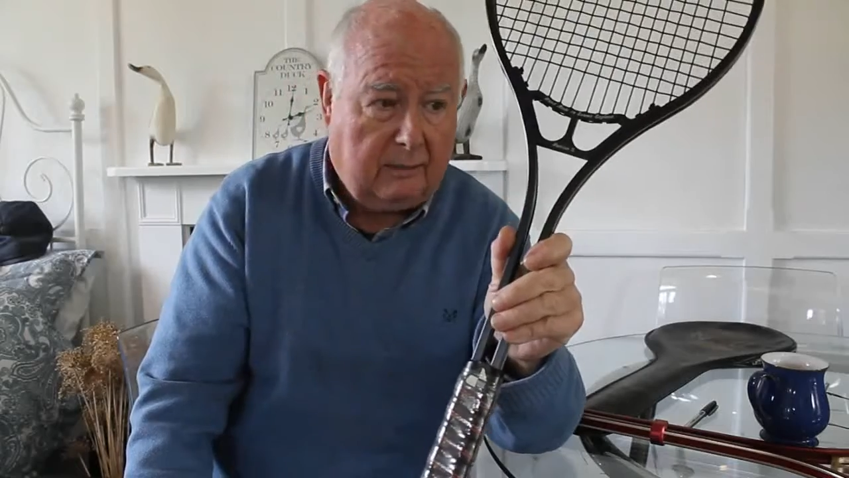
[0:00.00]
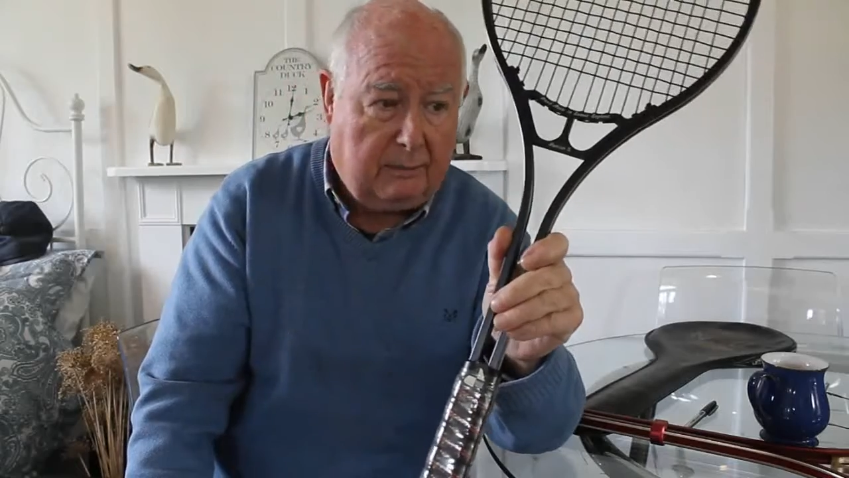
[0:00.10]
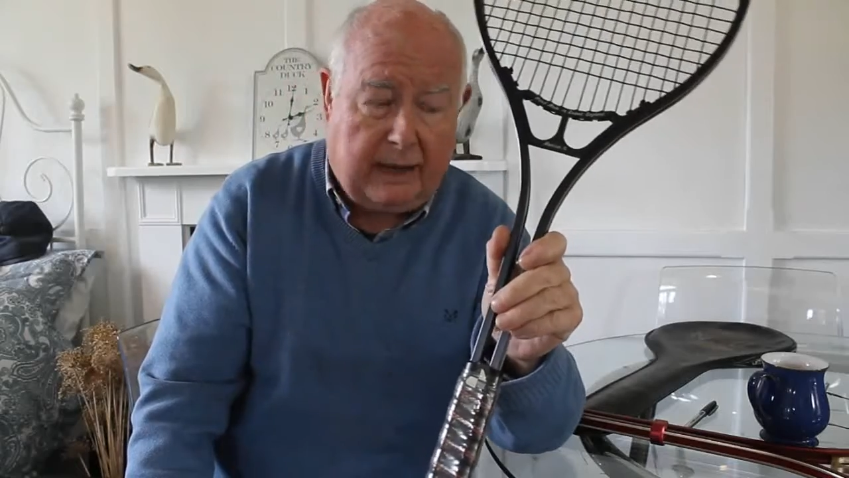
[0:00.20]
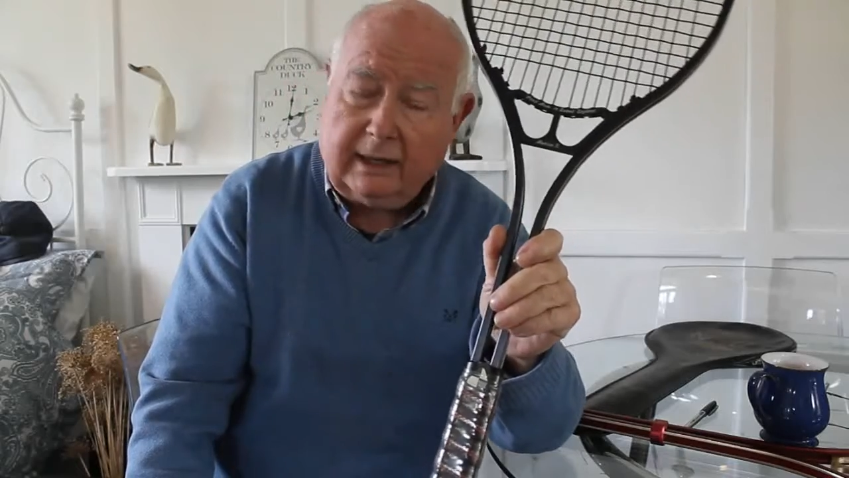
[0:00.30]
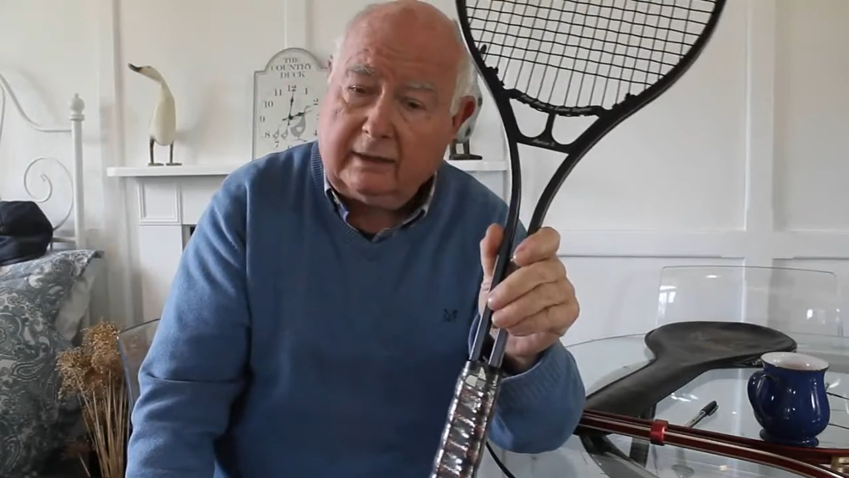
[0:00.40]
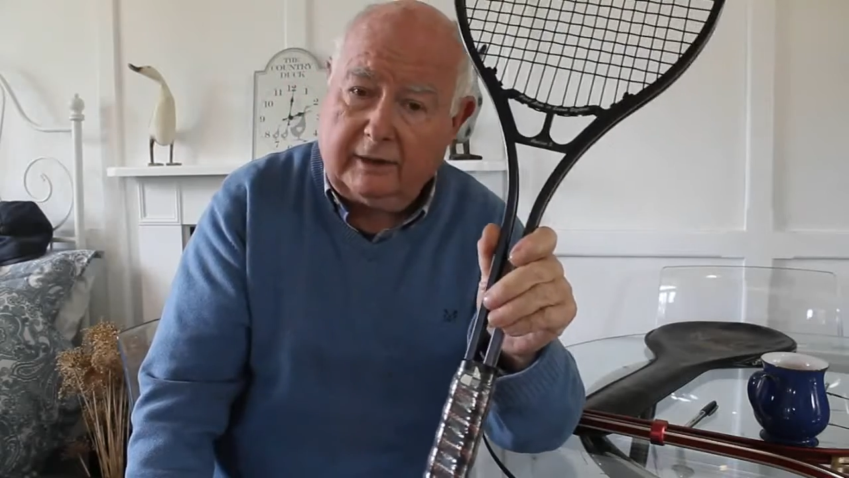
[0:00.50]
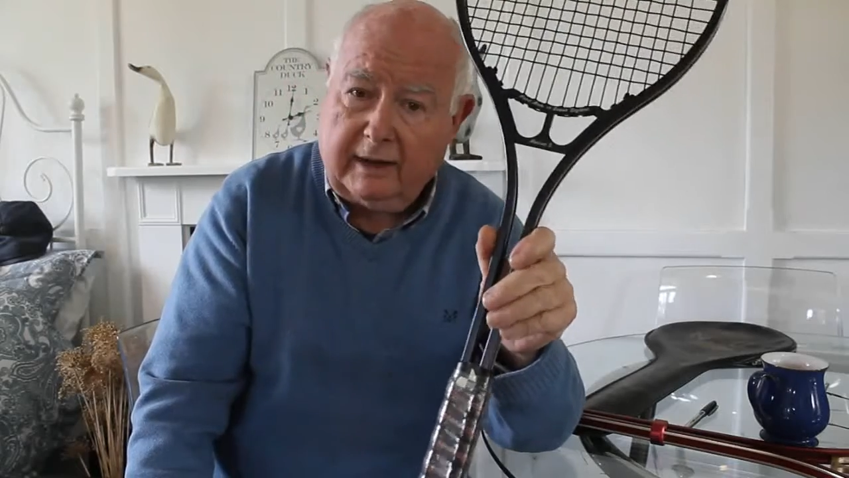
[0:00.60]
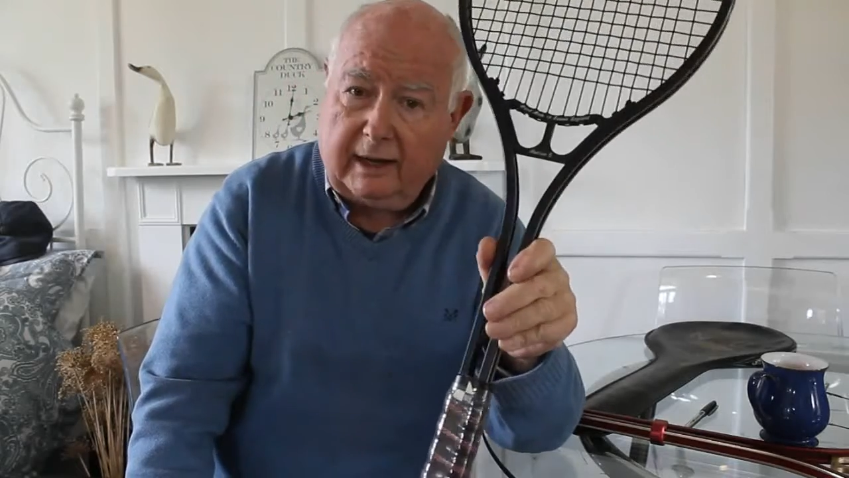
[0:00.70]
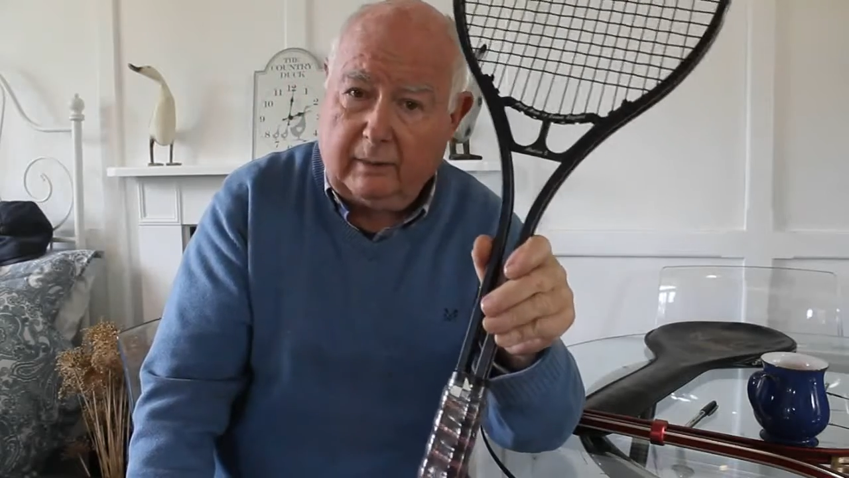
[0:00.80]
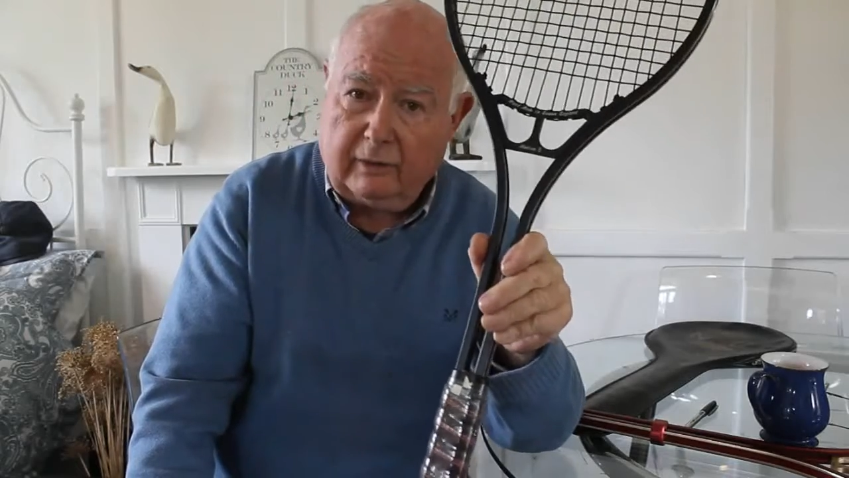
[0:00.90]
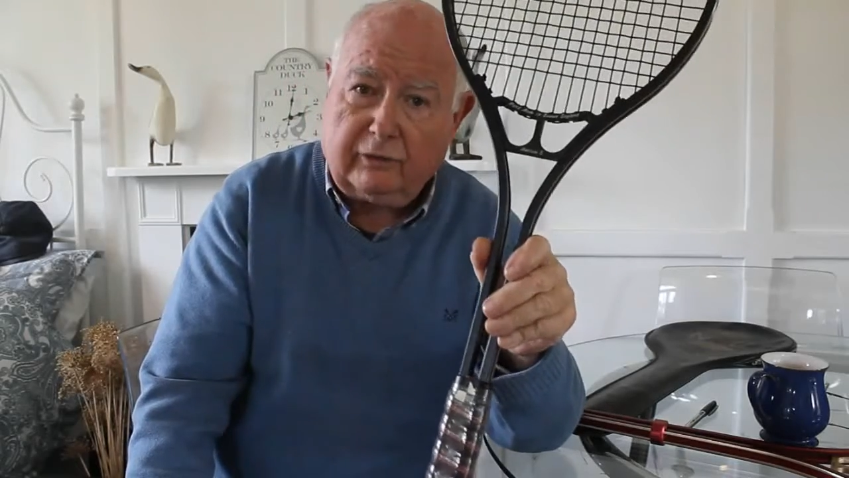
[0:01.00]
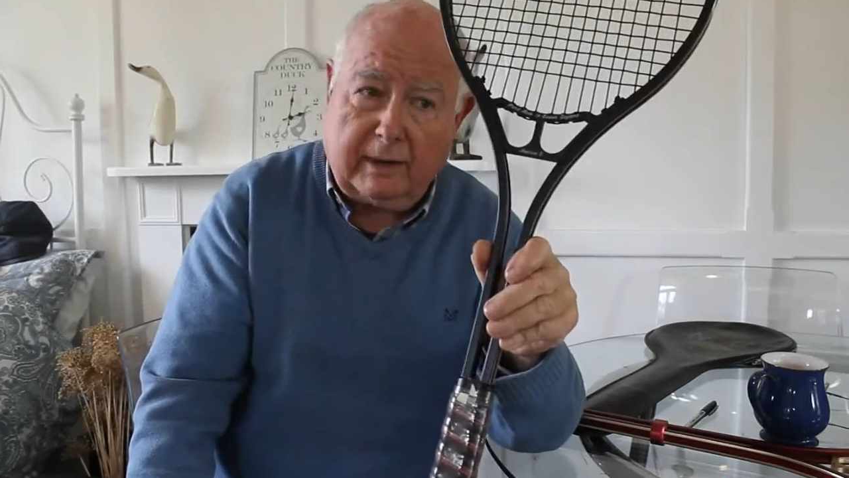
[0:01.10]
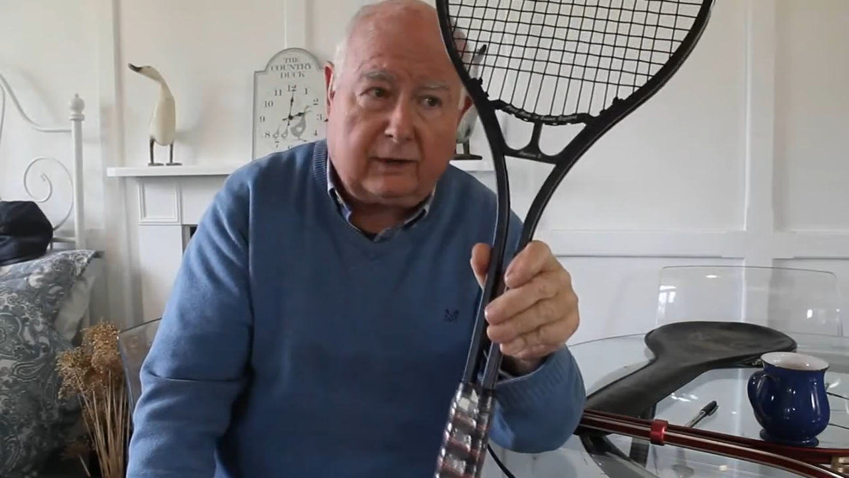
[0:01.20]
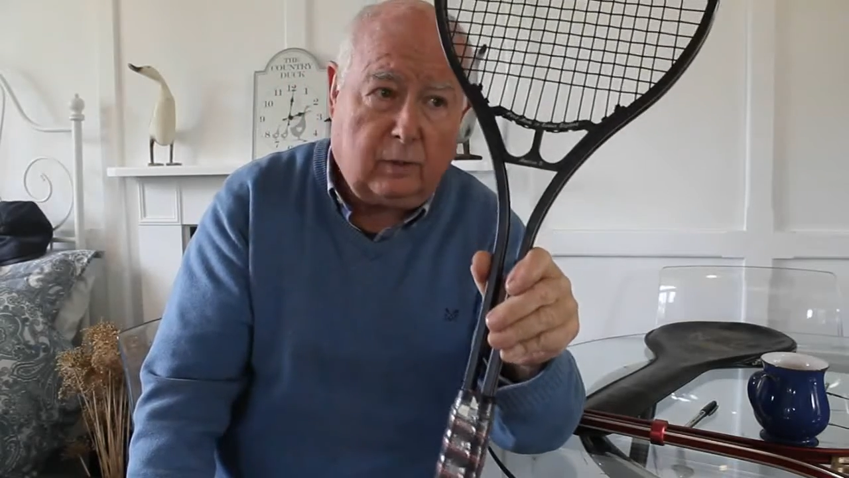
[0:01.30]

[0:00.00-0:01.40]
back in the day when I was about